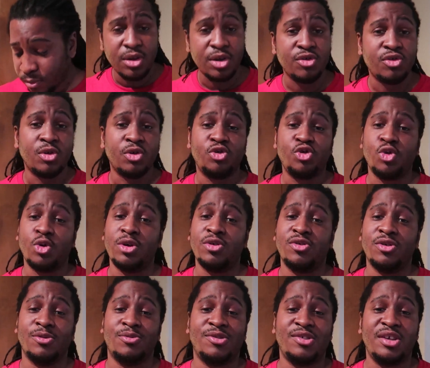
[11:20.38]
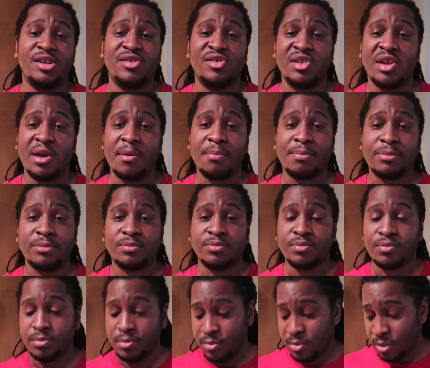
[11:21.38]
There's no shortage of seasoning.
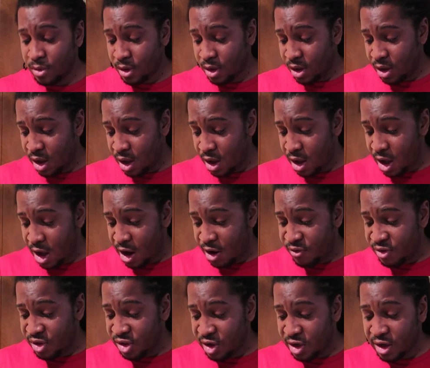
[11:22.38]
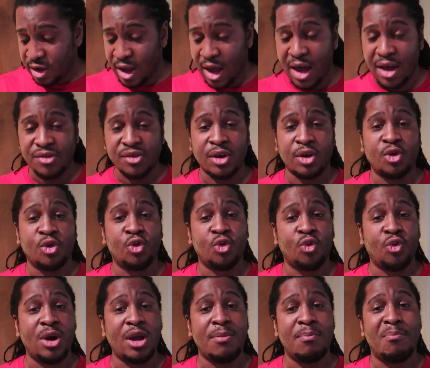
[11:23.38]
Everything has a
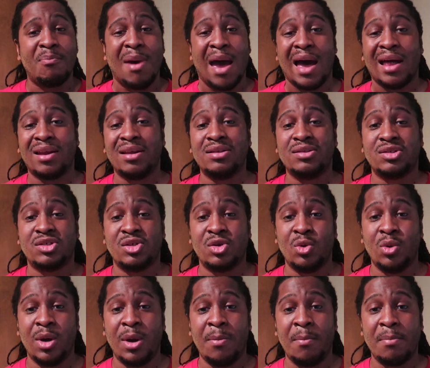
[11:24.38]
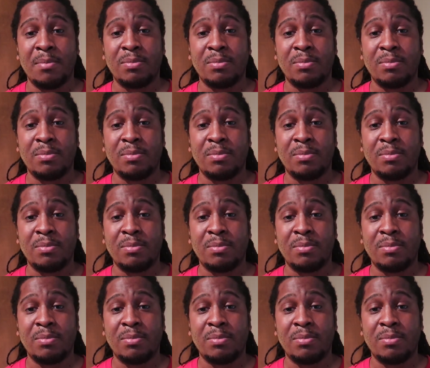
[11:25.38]
great balance to it.